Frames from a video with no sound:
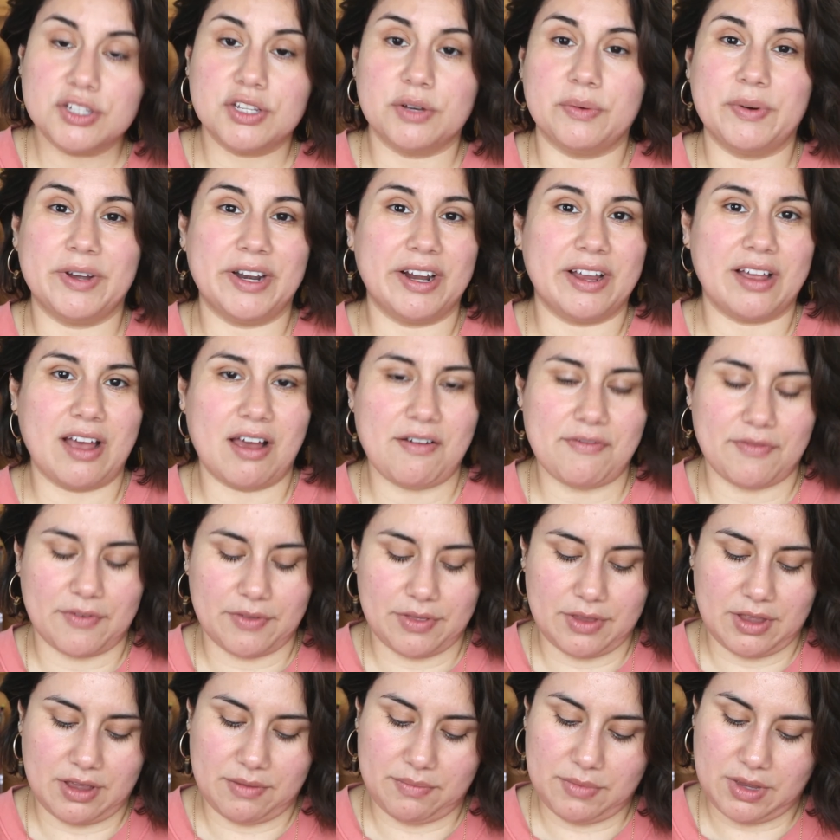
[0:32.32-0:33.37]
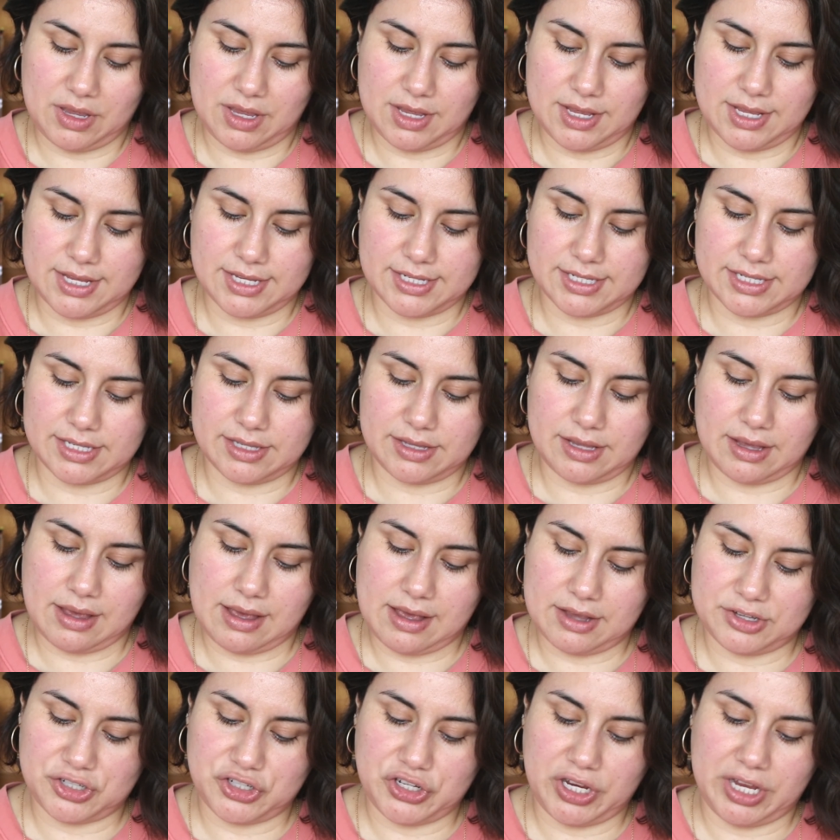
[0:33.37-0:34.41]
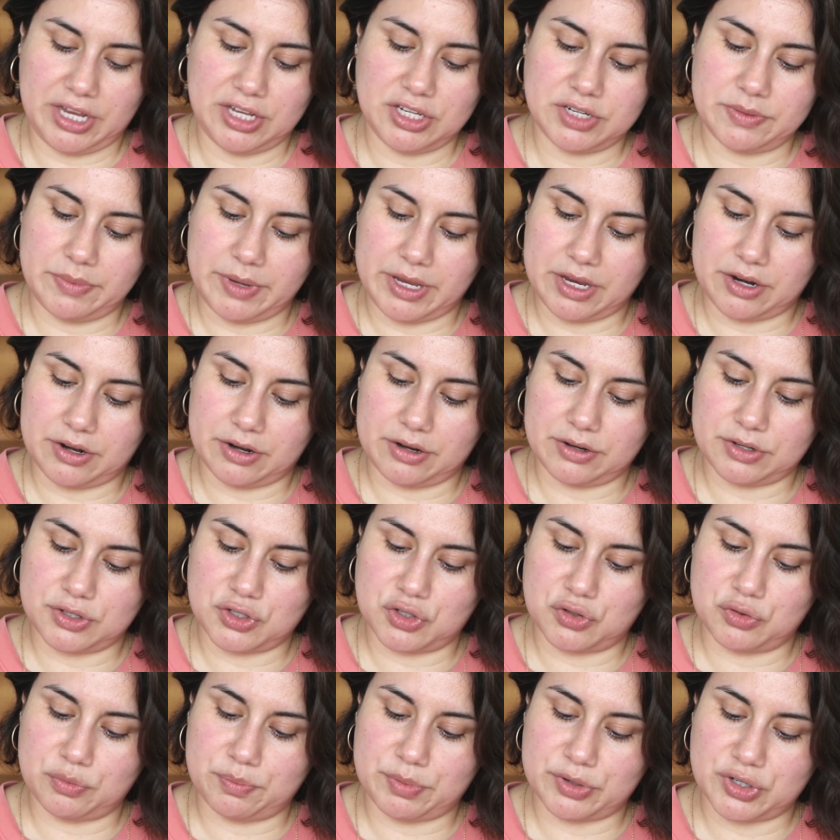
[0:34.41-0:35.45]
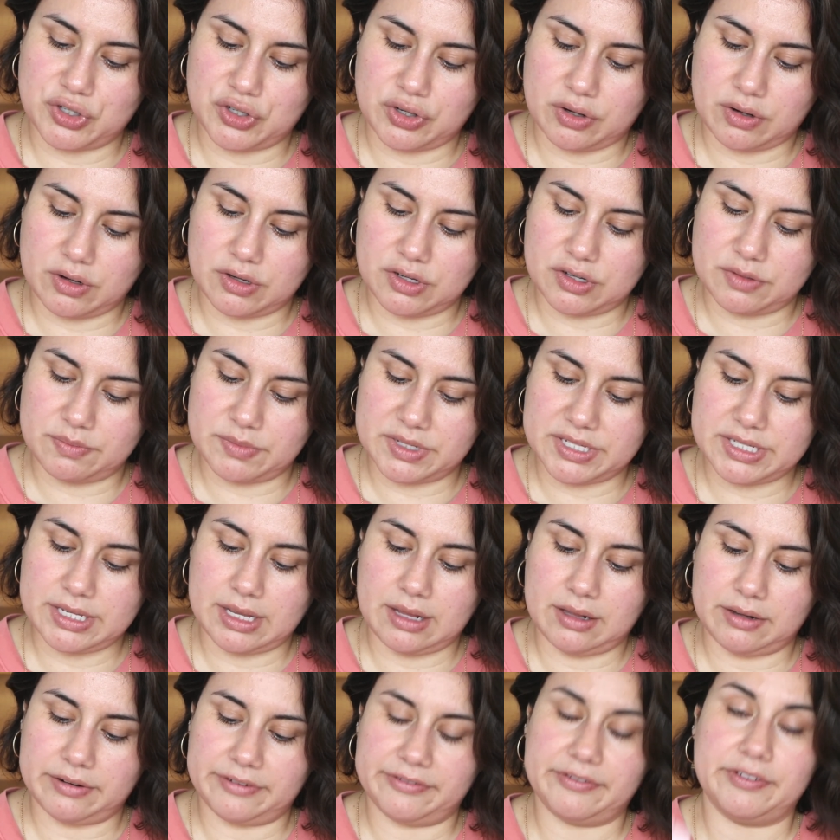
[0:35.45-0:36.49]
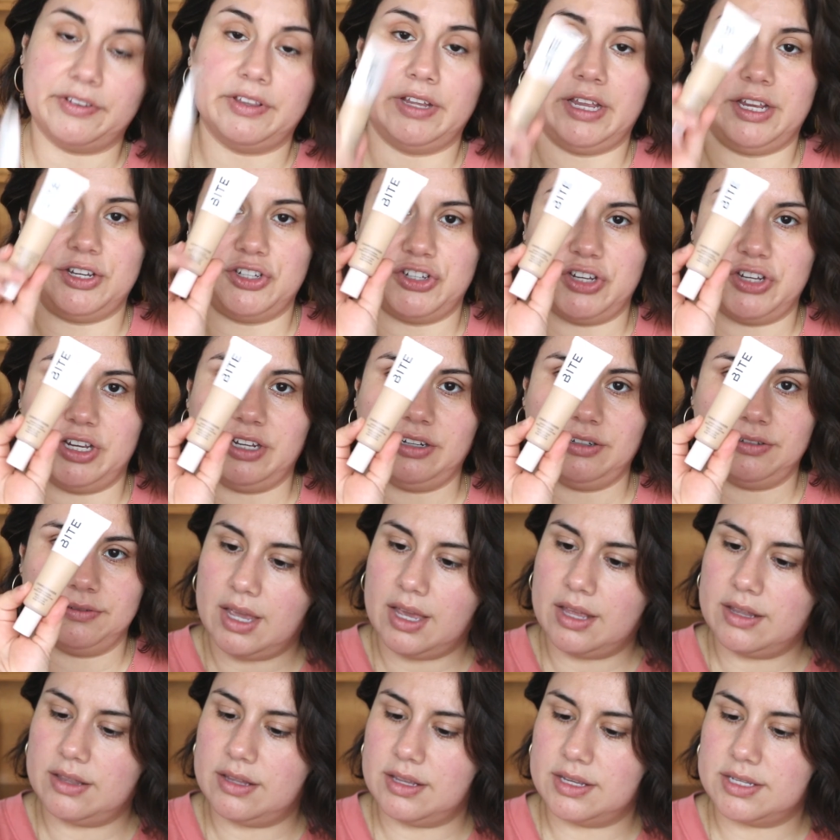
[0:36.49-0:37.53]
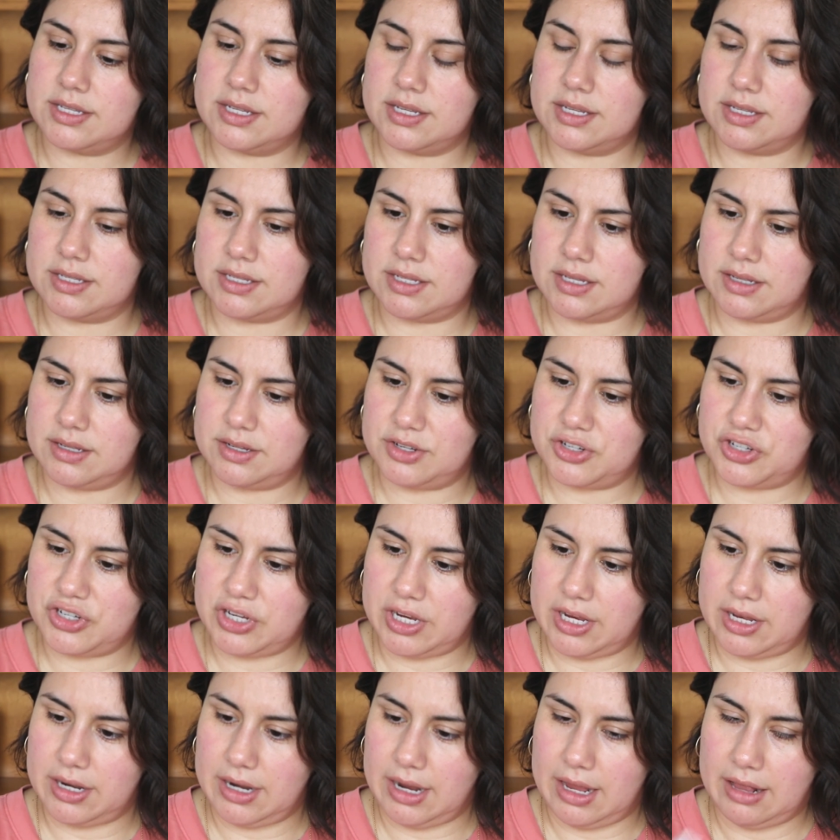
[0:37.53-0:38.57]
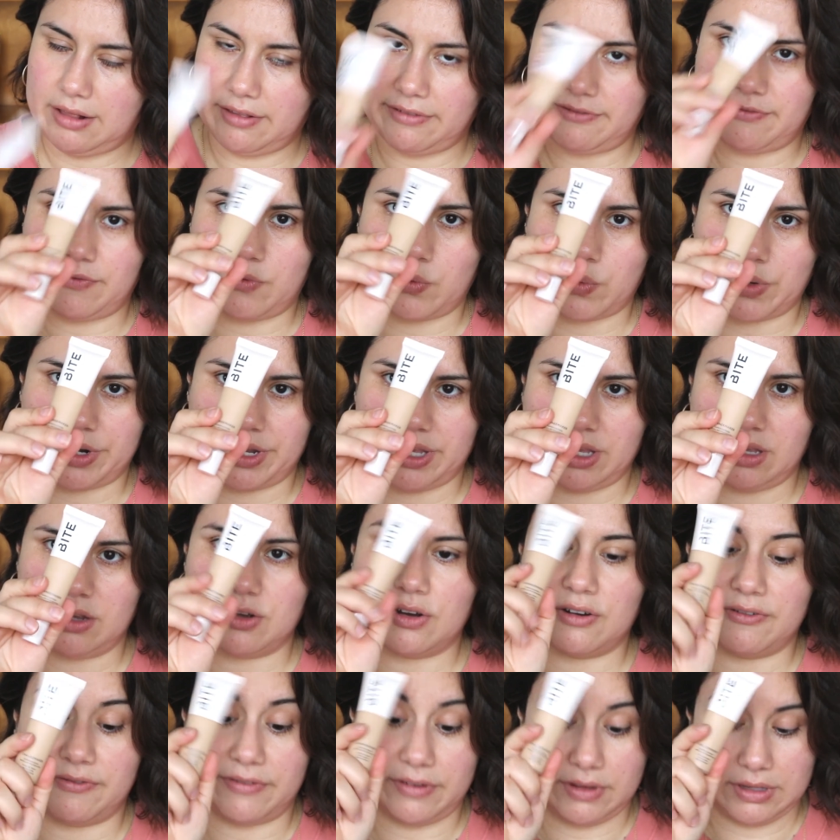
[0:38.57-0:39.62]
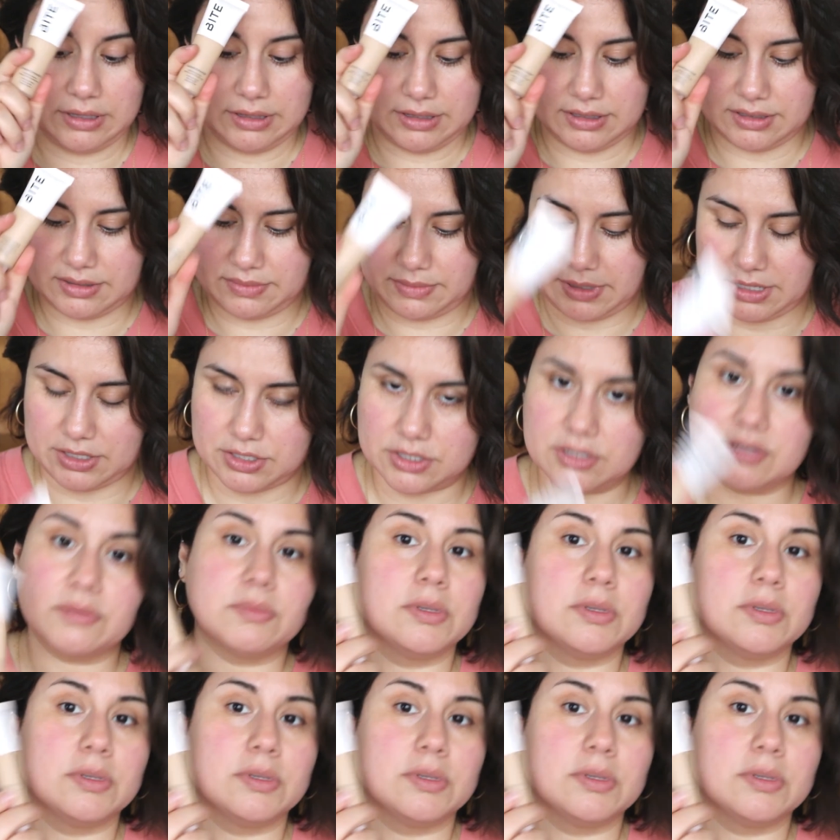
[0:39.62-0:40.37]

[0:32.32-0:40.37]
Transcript: So what I got from them is the Changemaker Supercharged Micellar Foundation, and this is in the shade E L F forty. Hopefully this matches